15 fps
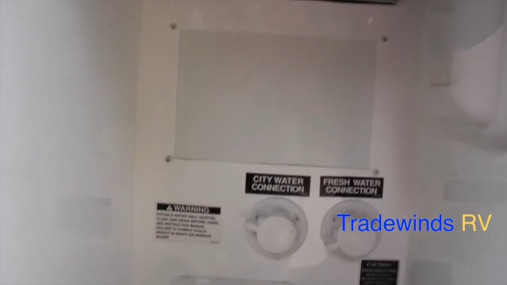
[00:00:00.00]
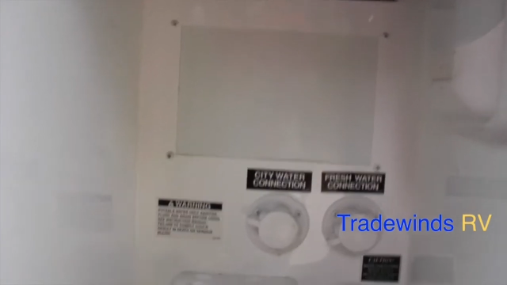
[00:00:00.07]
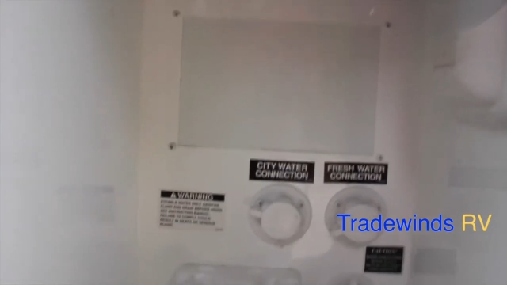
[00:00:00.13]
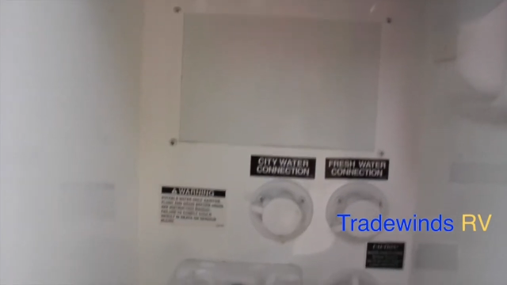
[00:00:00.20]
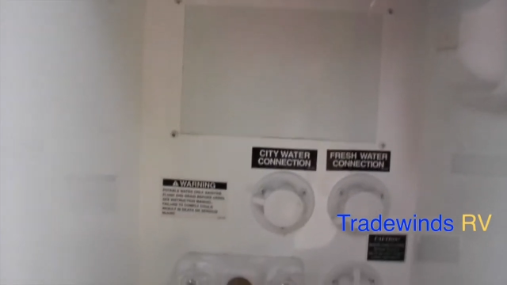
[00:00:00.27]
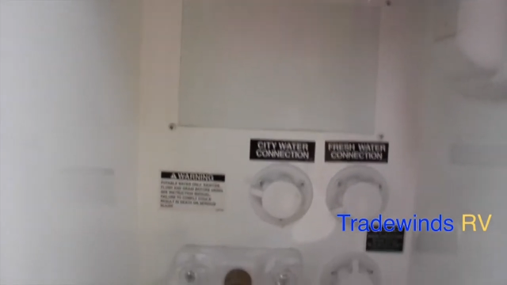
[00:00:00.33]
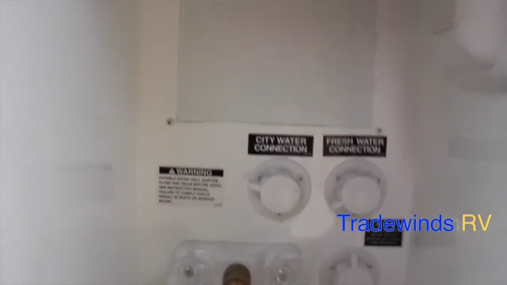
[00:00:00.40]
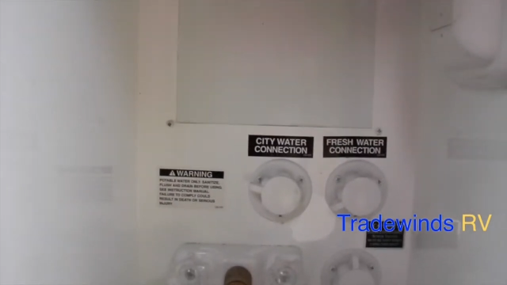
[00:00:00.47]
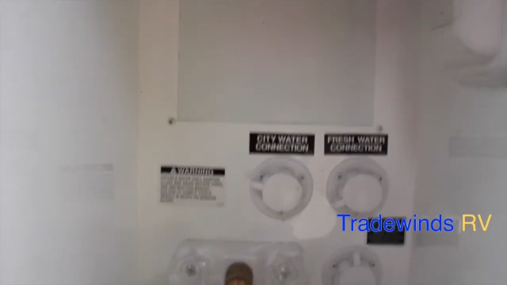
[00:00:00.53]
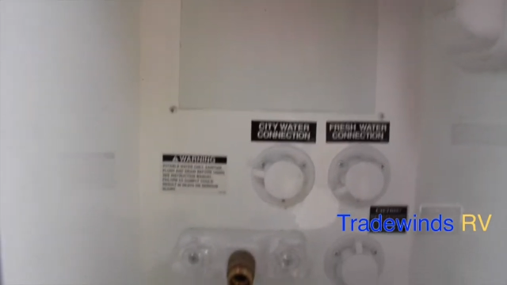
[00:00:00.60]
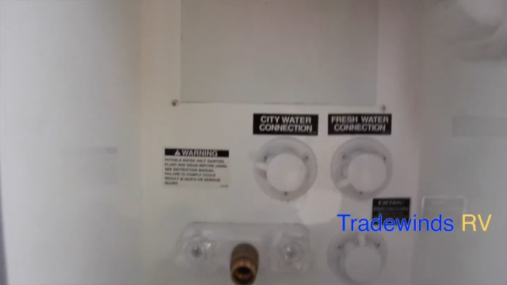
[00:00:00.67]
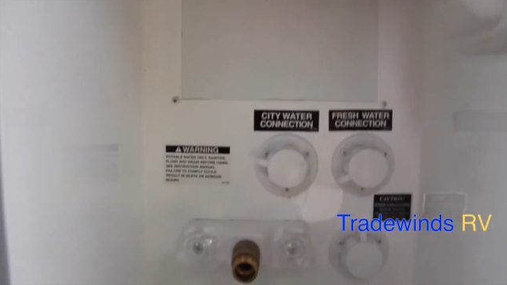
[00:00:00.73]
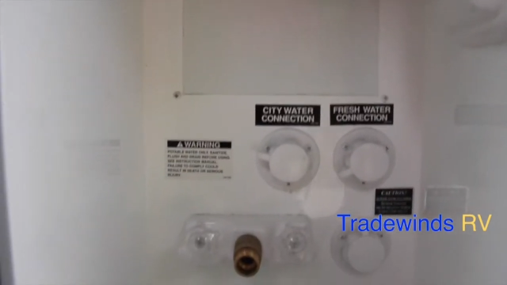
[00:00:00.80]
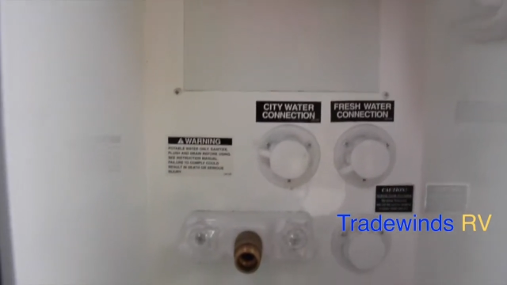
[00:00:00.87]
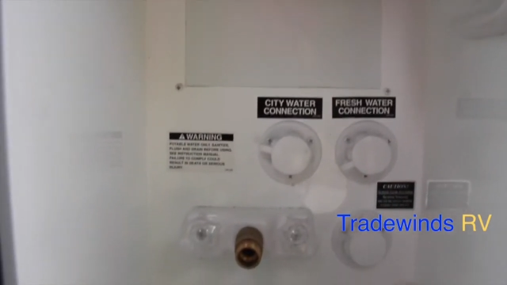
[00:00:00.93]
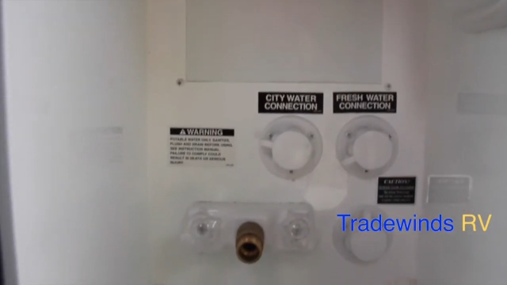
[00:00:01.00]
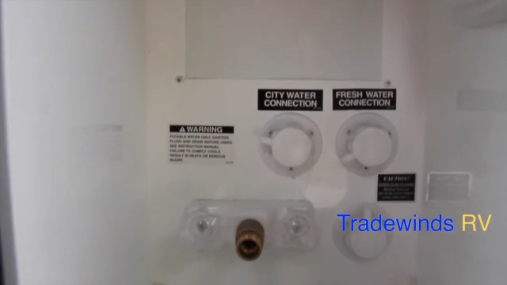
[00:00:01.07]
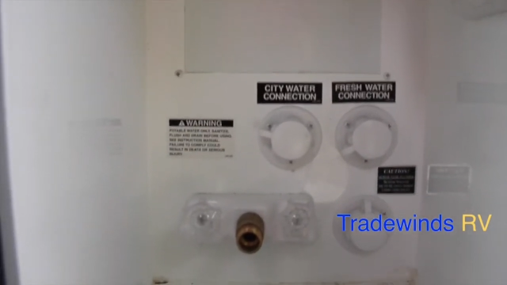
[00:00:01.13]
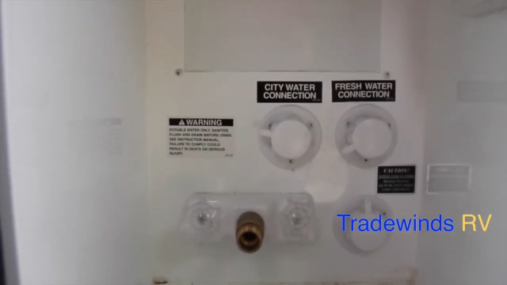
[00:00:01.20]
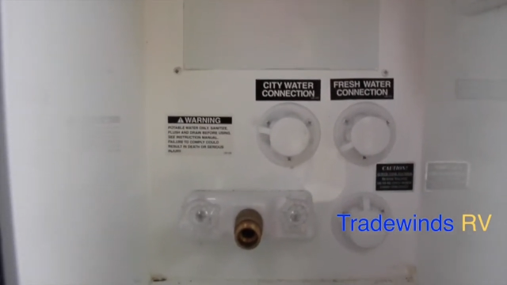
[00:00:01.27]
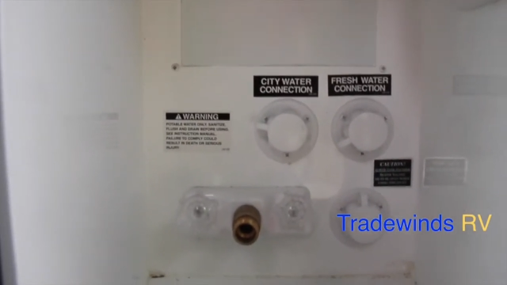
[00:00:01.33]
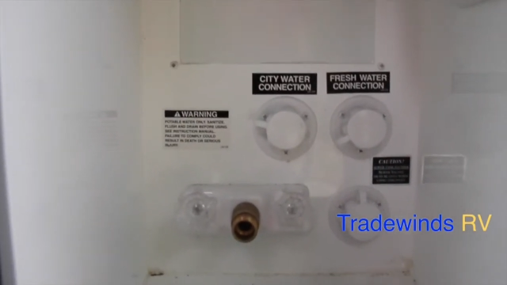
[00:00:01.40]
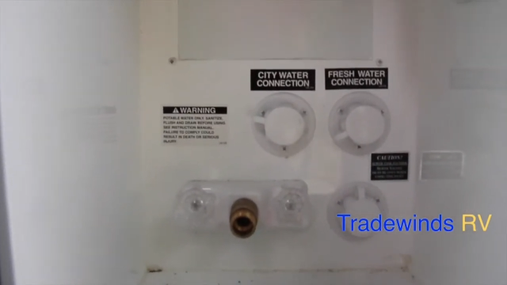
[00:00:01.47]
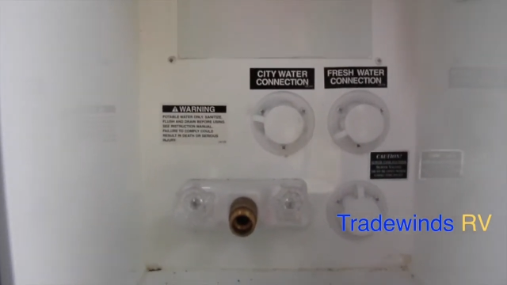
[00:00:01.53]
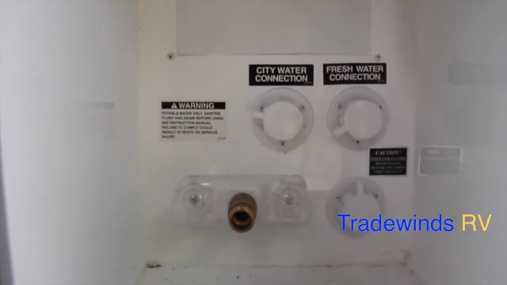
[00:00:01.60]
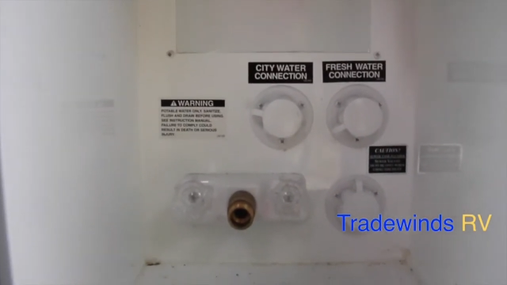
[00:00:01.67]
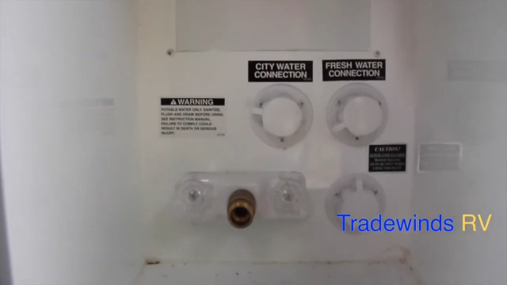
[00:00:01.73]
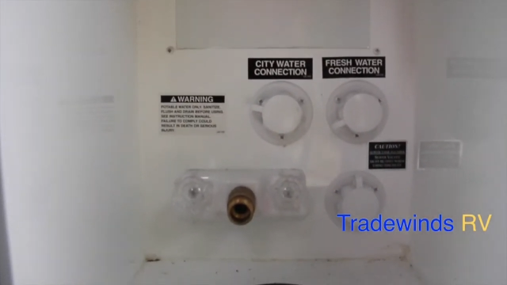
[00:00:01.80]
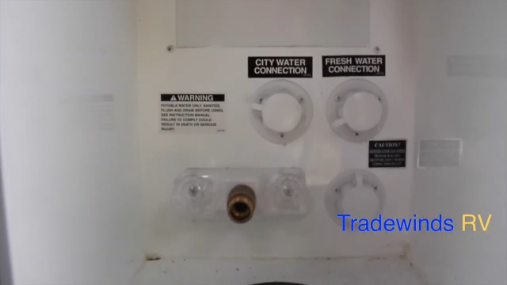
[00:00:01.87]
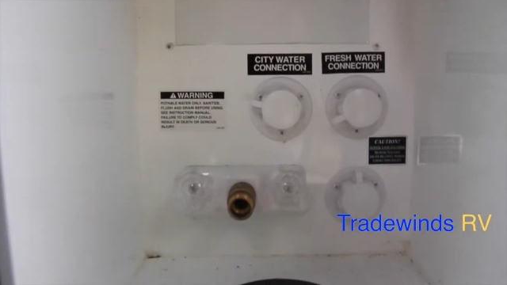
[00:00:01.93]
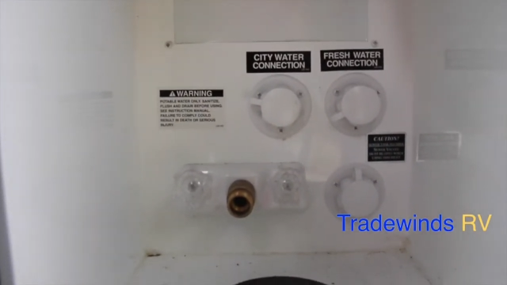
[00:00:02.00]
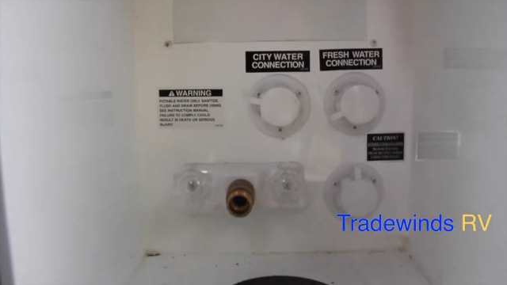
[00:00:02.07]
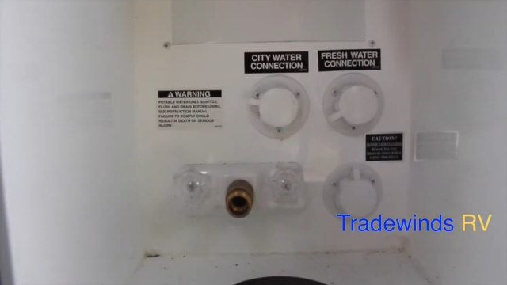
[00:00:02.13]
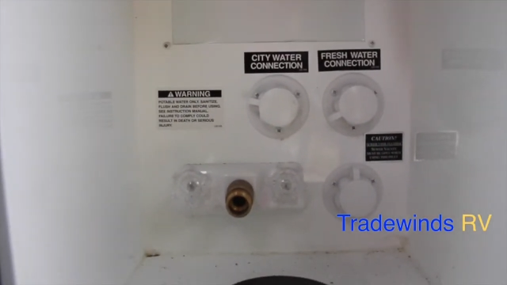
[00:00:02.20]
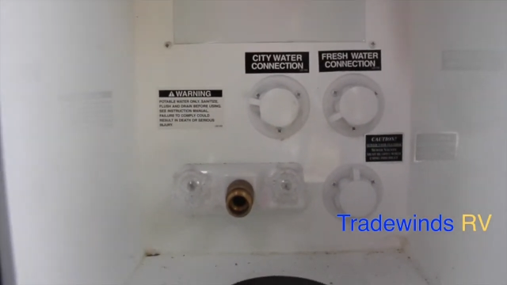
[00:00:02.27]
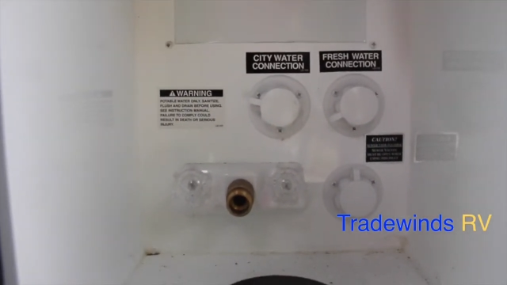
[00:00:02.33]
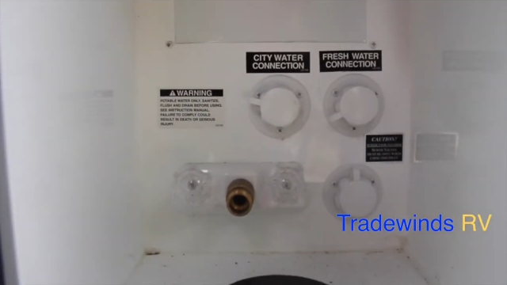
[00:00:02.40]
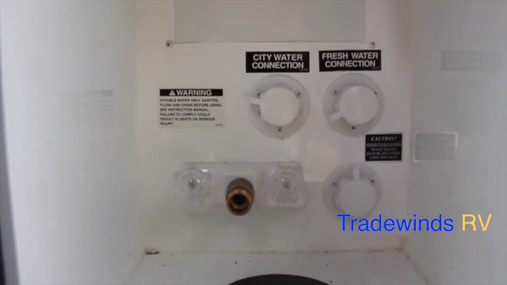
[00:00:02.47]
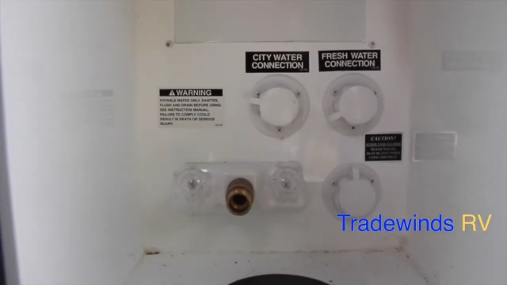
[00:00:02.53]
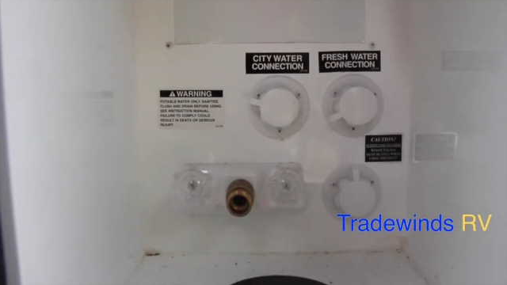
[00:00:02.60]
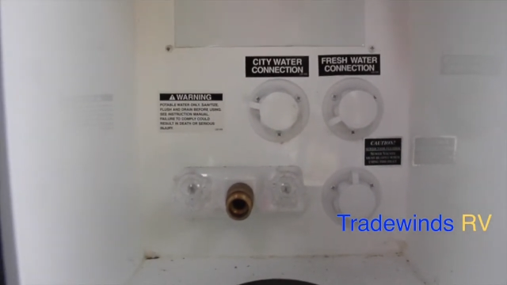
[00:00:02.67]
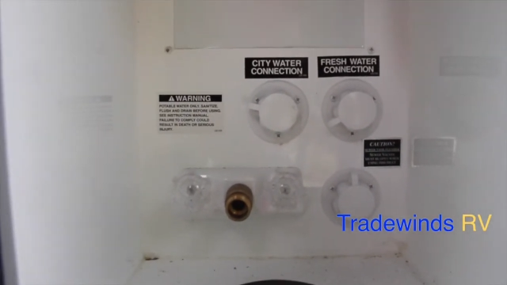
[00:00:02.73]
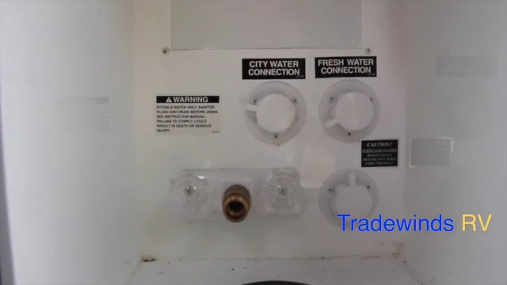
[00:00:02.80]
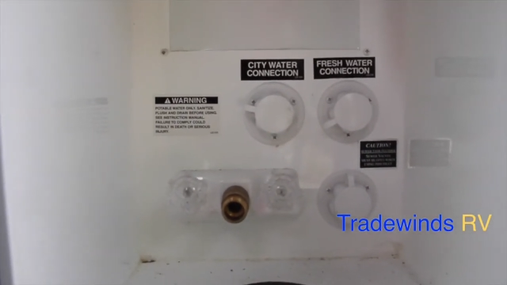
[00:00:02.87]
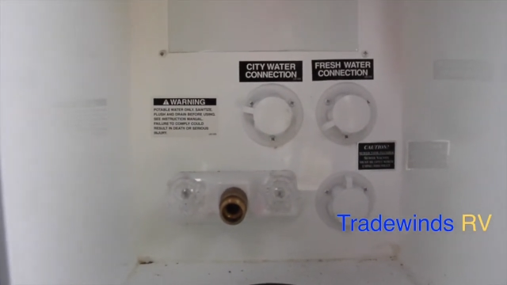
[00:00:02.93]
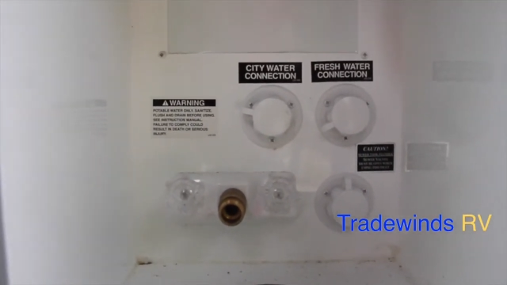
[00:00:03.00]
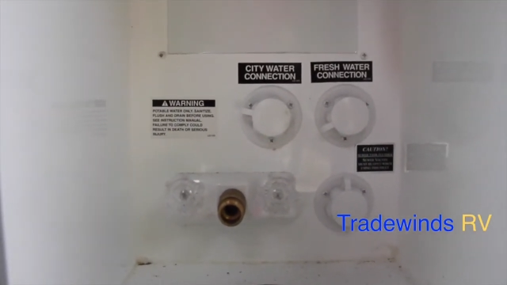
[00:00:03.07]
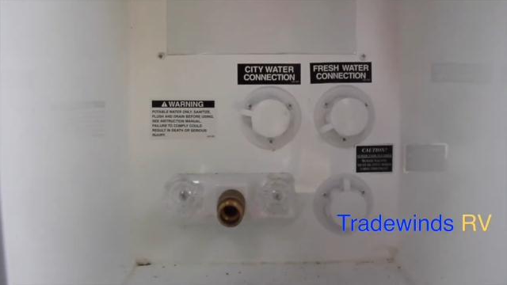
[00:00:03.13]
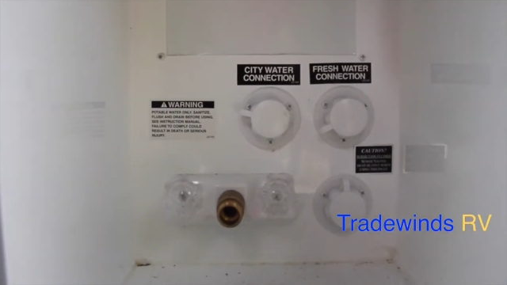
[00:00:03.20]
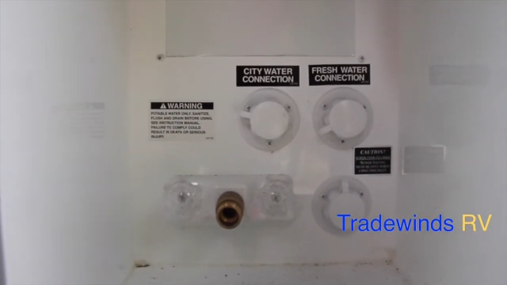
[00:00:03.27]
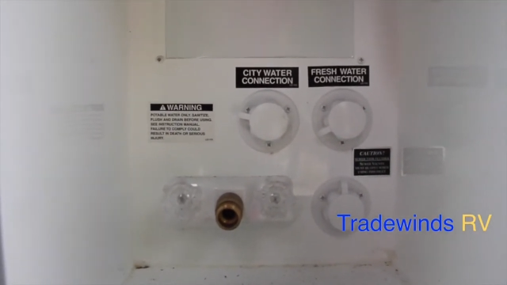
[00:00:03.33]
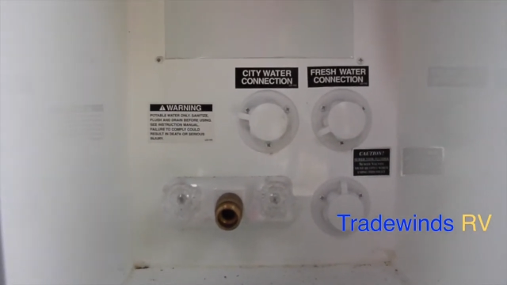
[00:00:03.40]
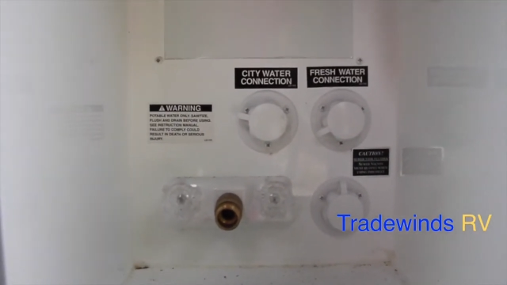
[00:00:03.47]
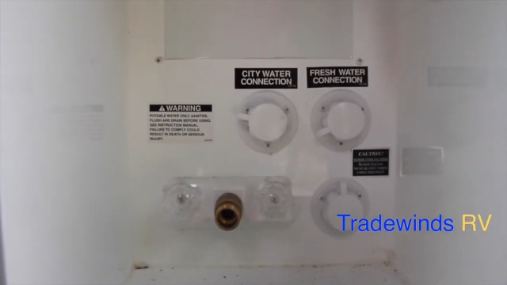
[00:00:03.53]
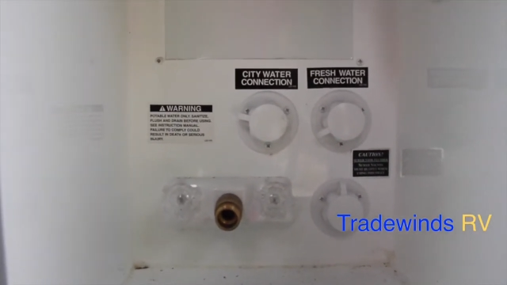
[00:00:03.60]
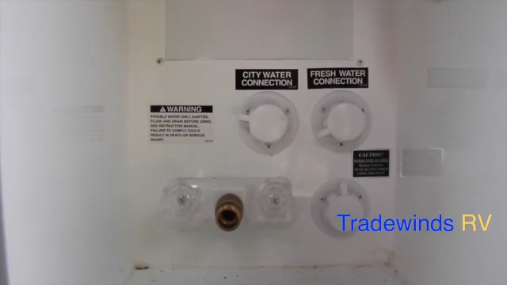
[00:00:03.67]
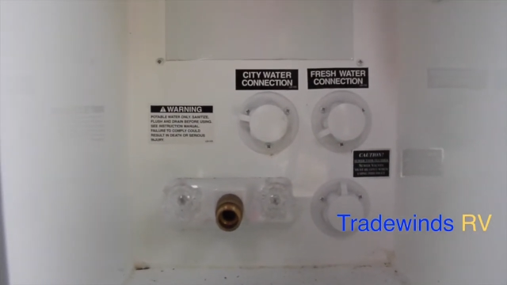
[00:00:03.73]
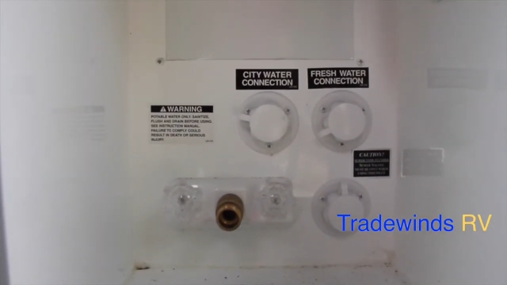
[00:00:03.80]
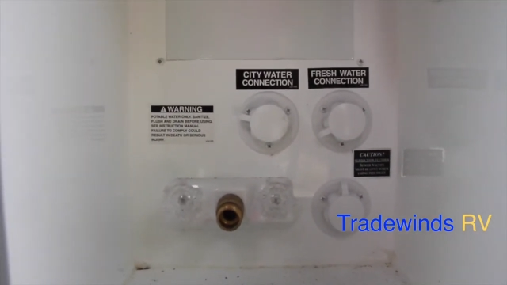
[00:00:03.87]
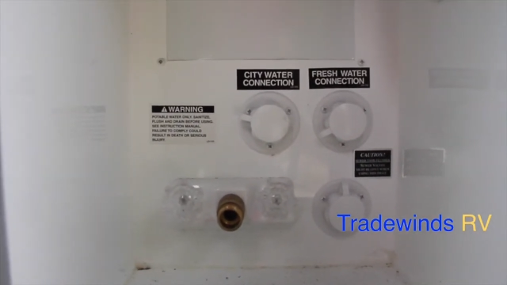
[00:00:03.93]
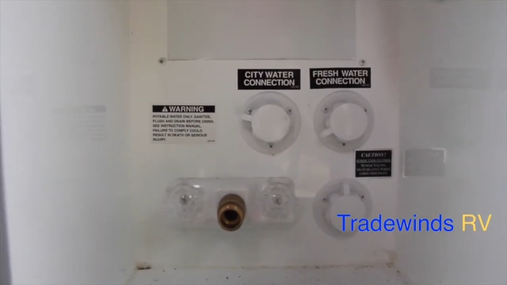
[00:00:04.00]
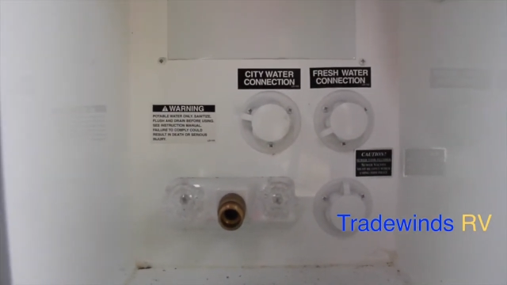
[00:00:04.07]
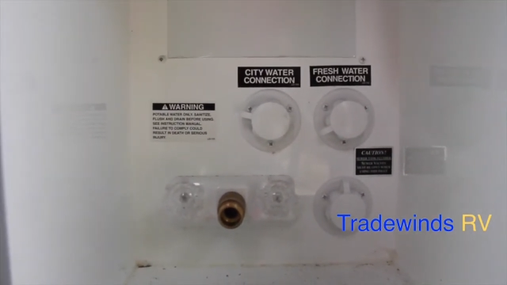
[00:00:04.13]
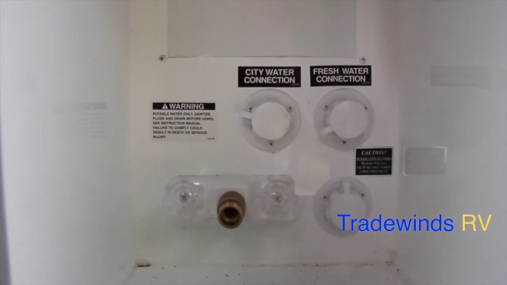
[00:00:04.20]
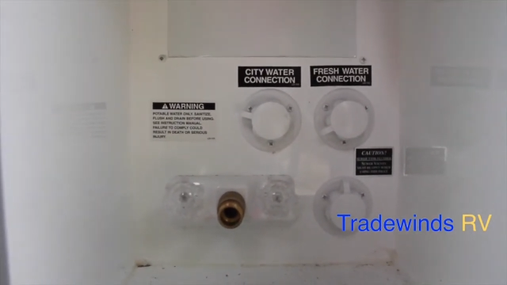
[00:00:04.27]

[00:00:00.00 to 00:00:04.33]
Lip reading: [unreadable: no face in view]